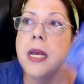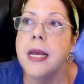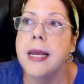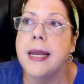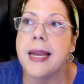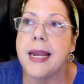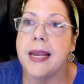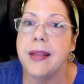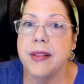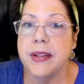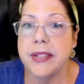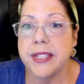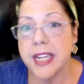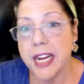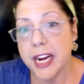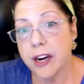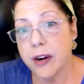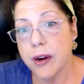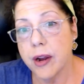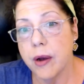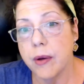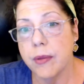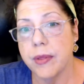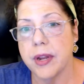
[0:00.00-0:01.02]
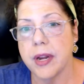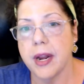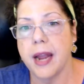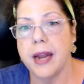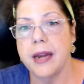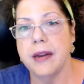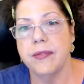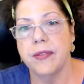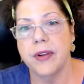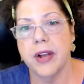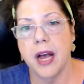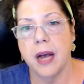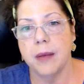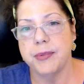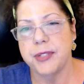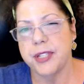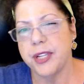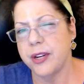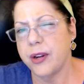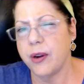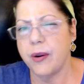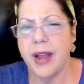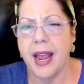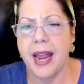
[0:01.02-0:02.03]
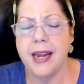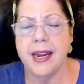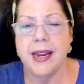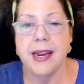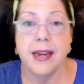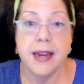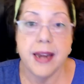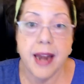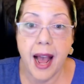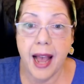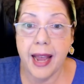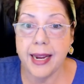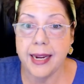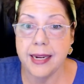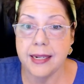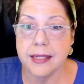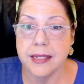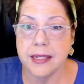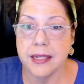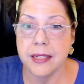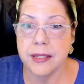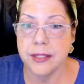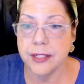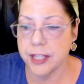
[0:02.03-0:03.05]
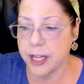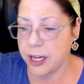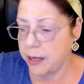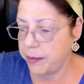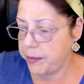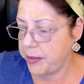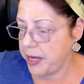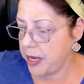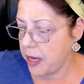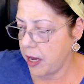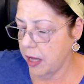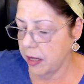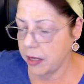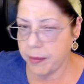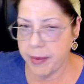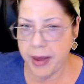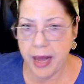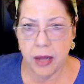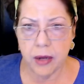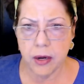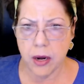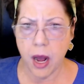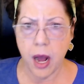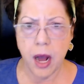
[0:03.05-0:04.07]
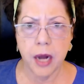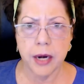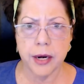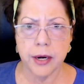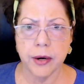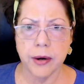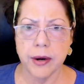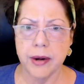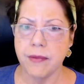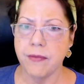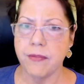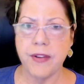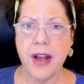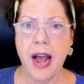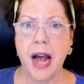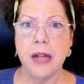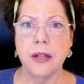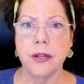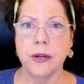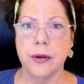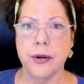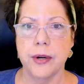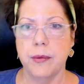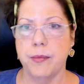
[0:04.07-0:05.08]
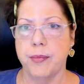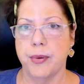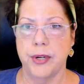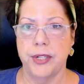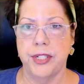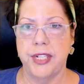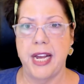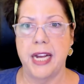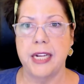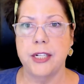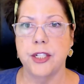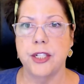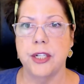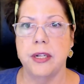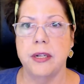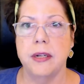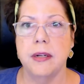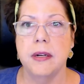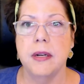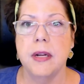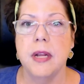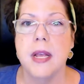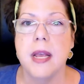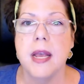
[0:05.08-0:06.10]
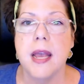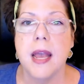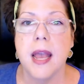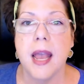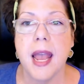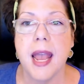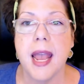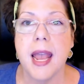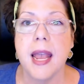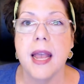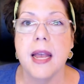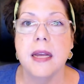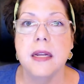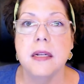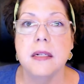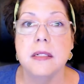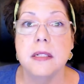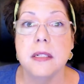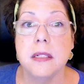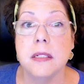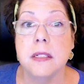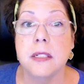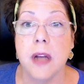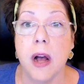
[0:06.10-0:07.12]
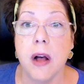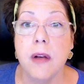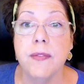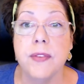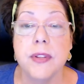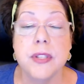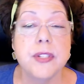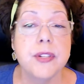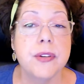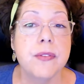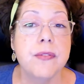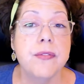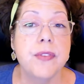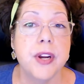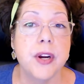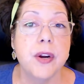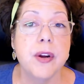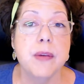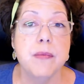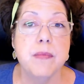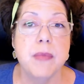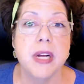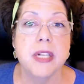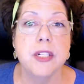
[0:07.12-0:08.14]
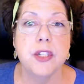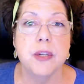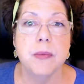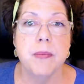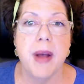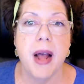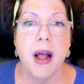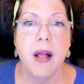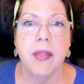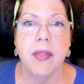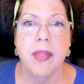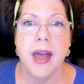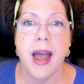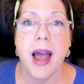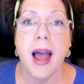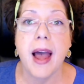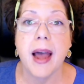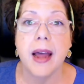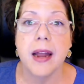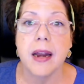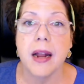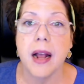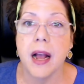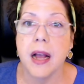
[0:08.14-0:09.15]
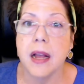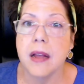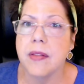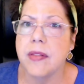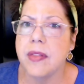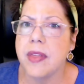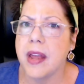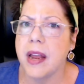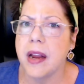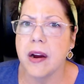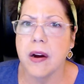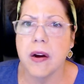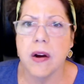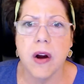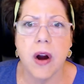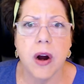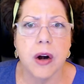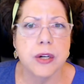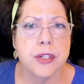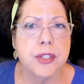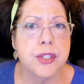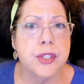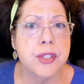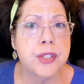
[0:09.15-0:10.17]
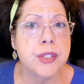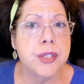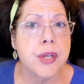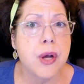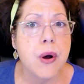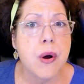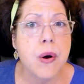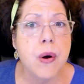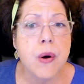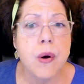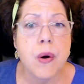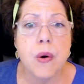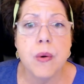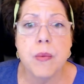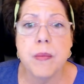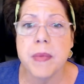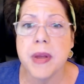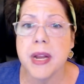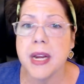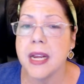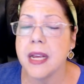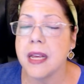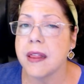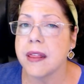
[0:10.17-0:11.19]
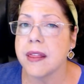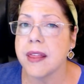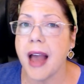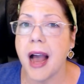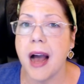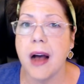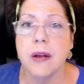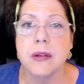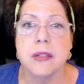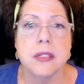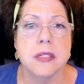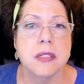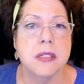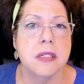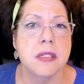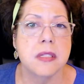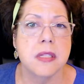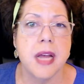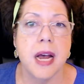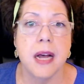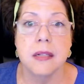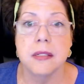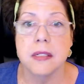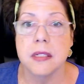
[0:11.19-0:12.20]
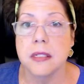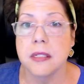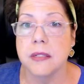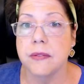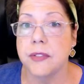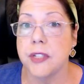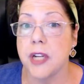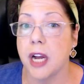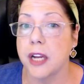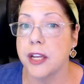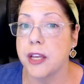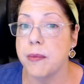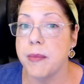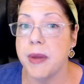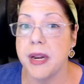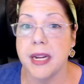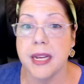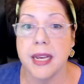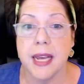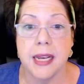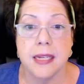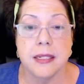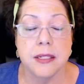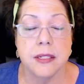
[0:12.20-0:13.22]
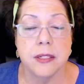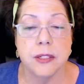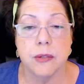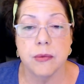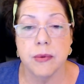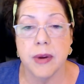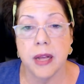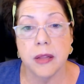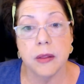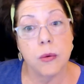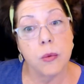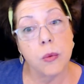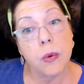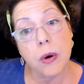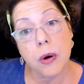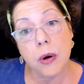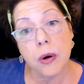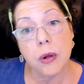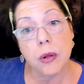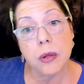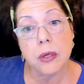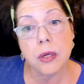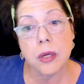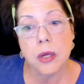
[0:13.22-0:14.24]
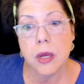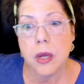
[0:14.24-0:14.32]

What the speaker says: In the tarot, the Knight of Cups, you know, any knight is going to be all about honor and valor and protection. And dolphins are very much about that. There are so many thousands and thousands of documented cases around the world